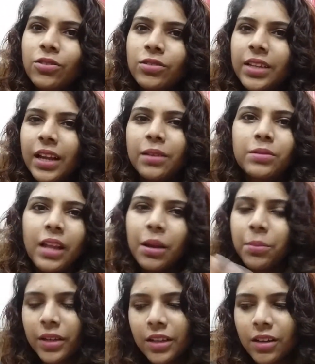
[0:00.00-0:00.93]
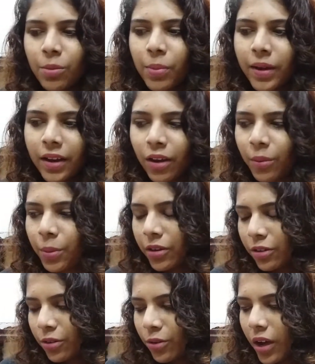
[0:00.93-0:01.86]
tell me a little bit
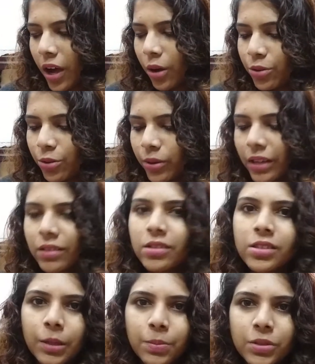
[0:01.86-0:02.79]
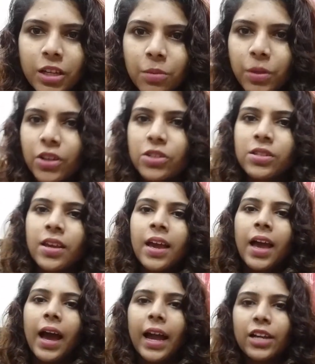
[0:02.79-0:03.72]
about how do you get this lipstick, because
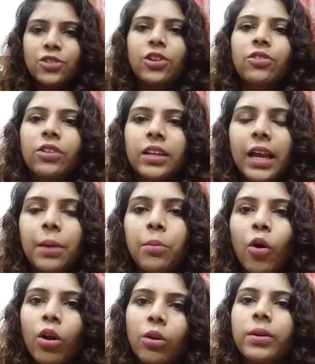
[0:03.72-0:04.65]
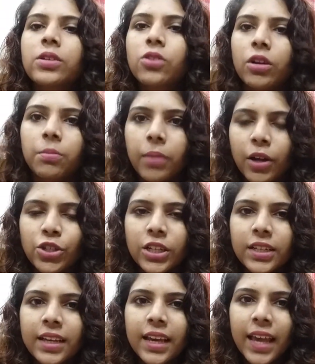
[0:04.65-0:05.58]
I generally am always on a
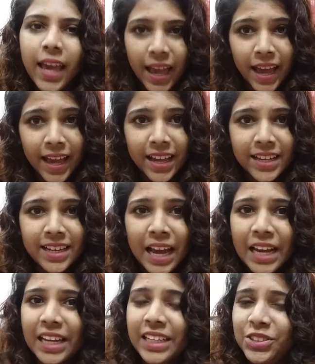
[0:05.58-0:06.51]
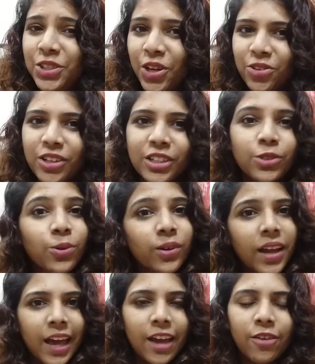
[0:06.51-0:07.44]
budget and I generally
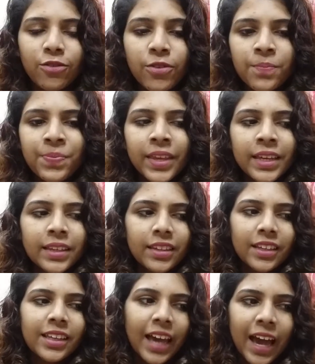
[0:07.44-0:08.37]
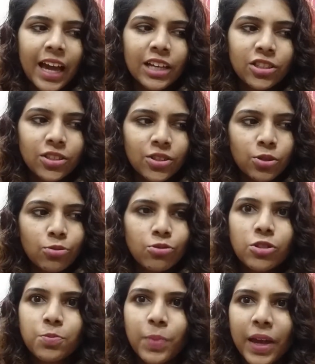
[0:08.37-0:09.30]
don't have the cash
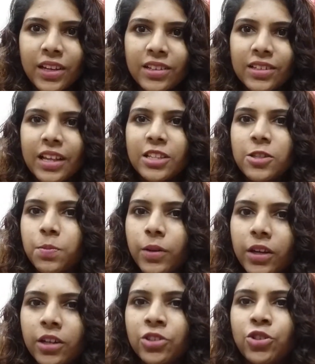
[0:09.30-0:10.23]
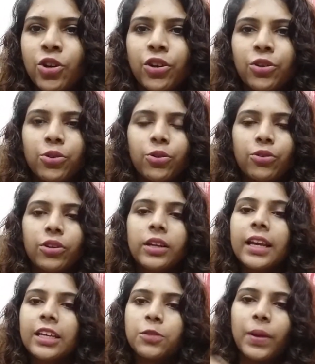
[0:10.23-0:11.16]
to spend and splurge on
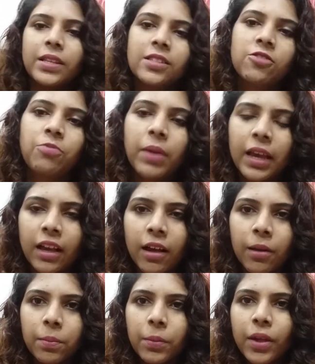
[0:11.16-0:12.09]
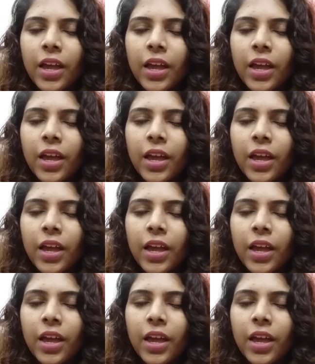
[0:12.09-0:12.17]
really expensive makeup.